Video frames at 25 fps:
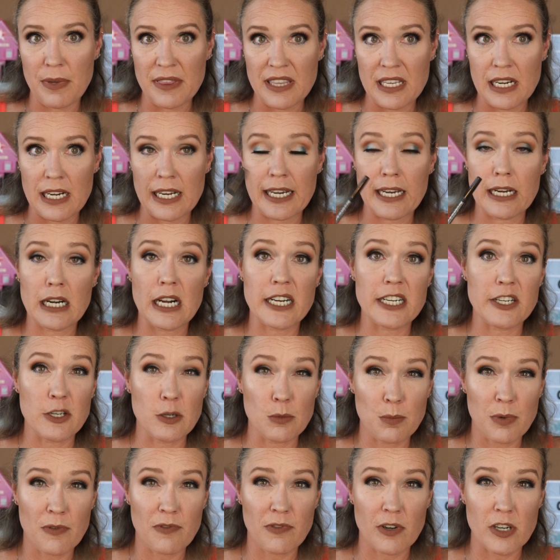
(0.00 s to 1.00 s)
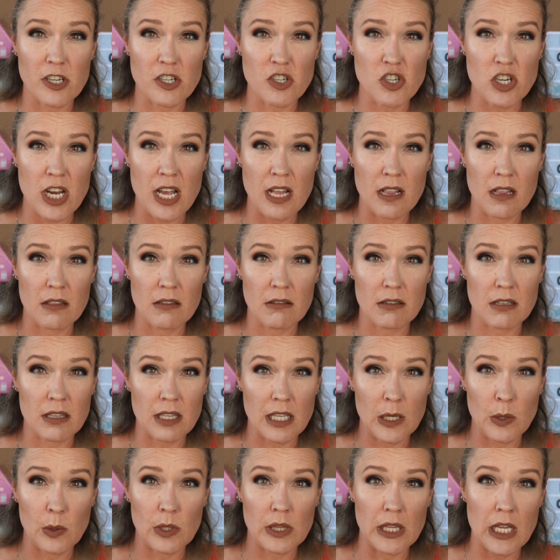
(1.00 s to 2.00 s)
But then again, I do prefer a gel or a
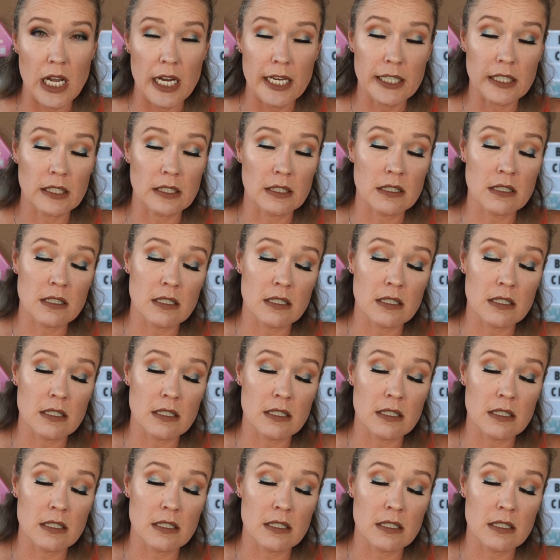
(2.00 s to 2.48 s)
liquid liner,